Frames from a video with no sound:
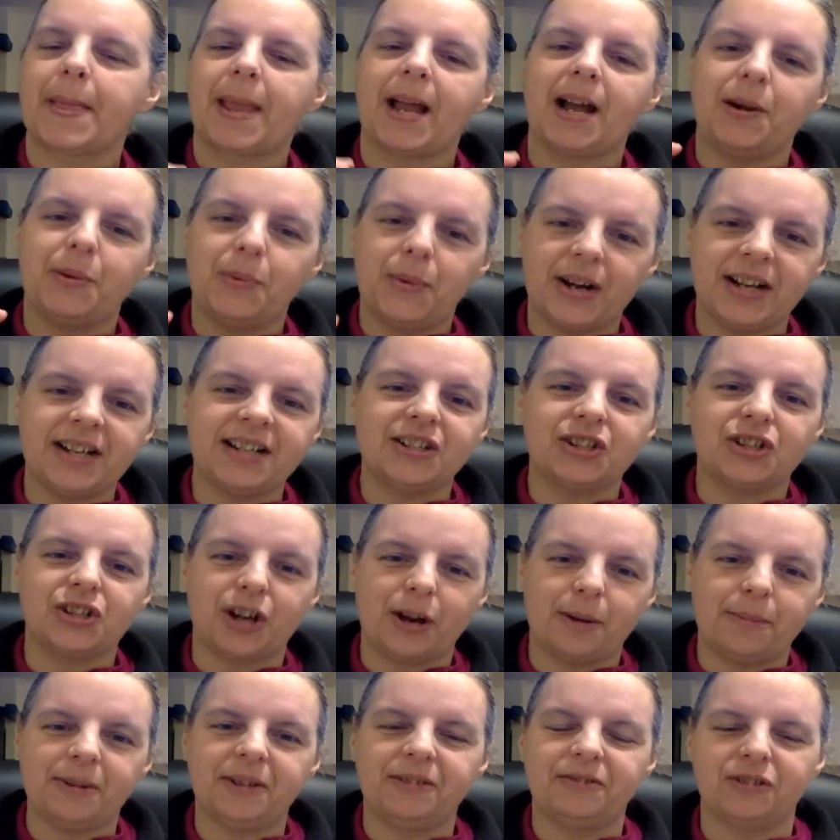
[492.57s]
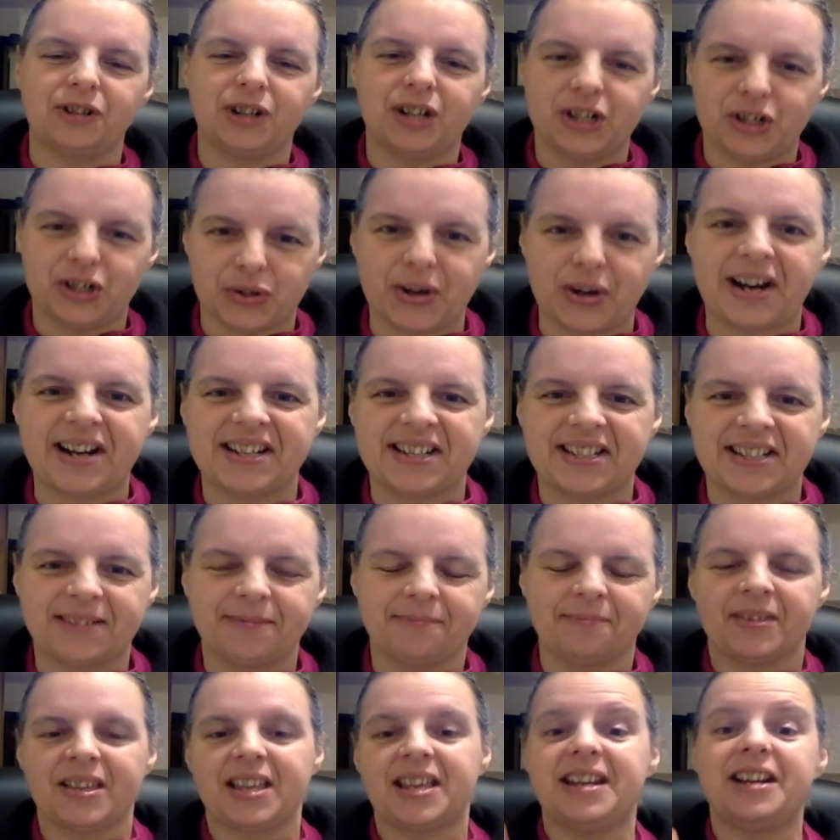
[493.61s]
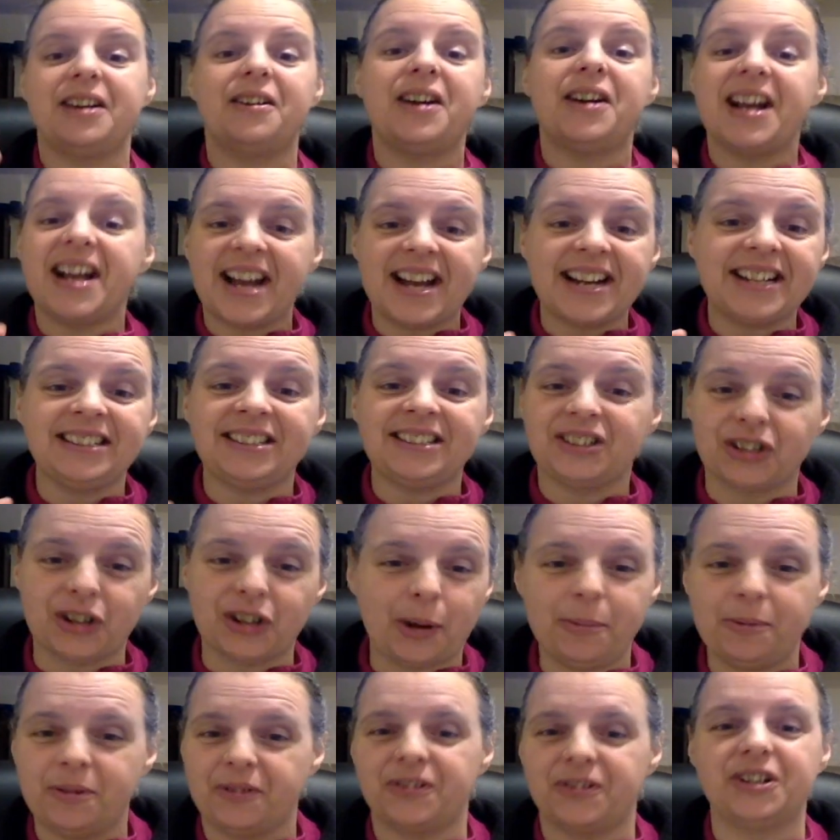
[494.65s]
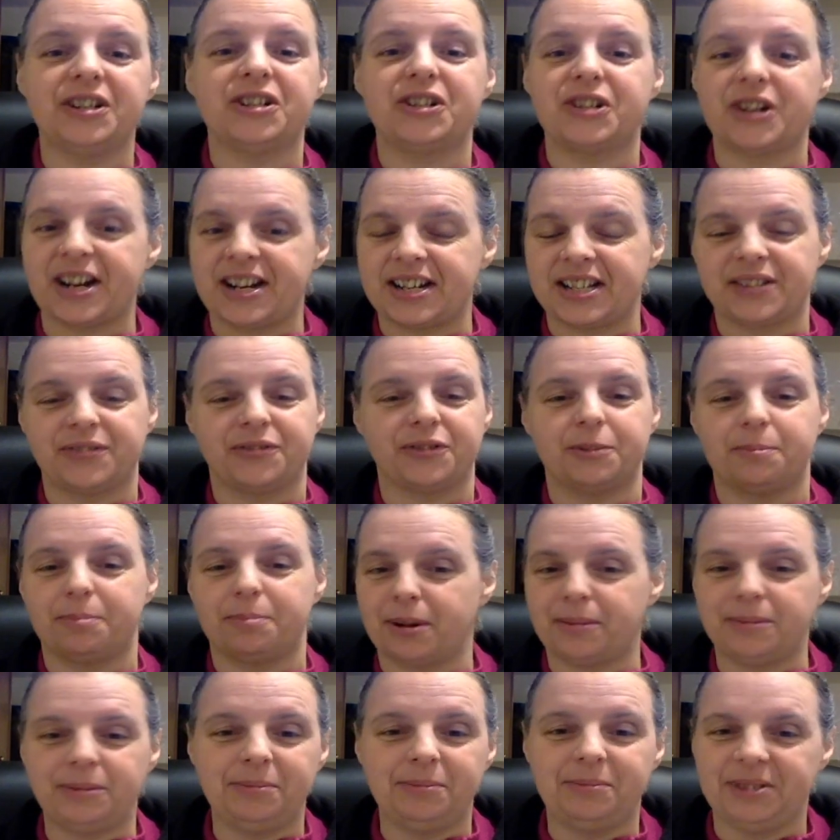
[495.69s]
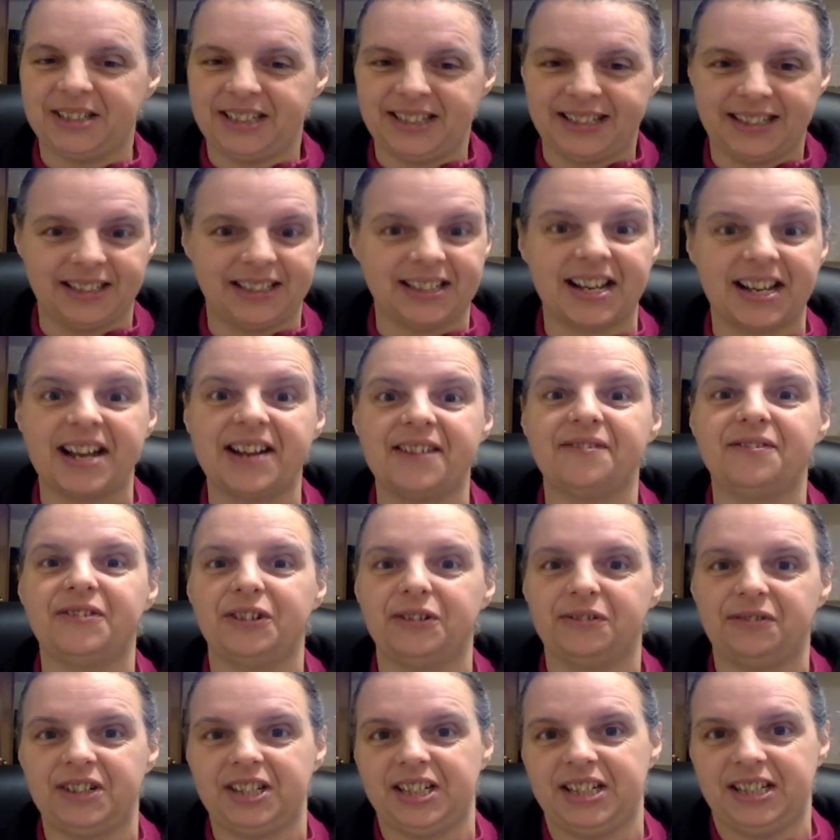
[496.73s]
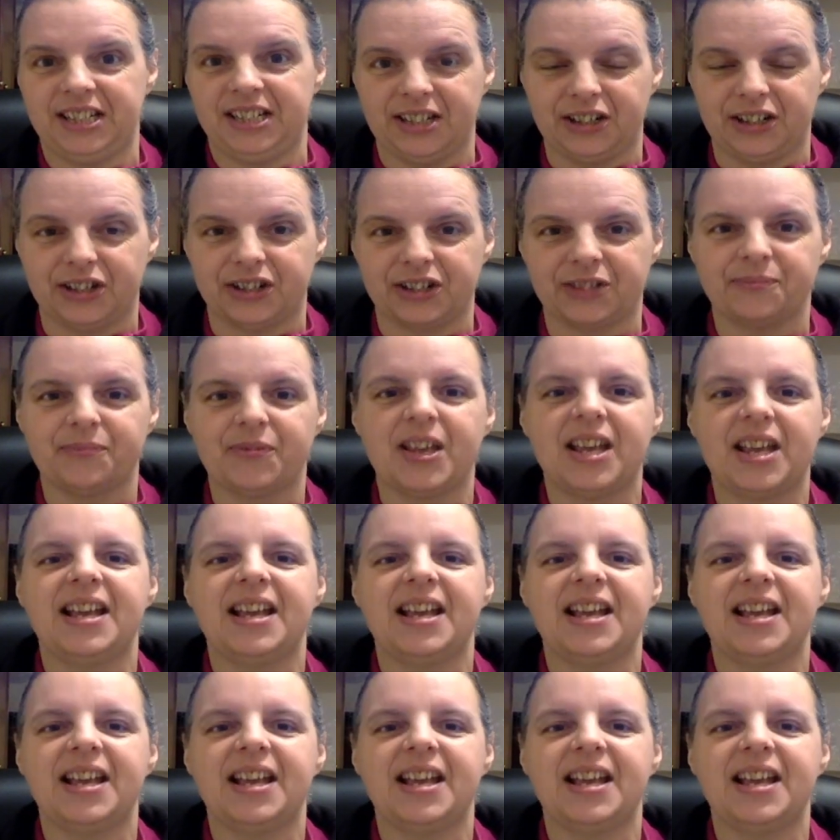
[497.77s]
I went shopping for a dress. Now, I hadn't shopped for a dress for probably 10, 15 years.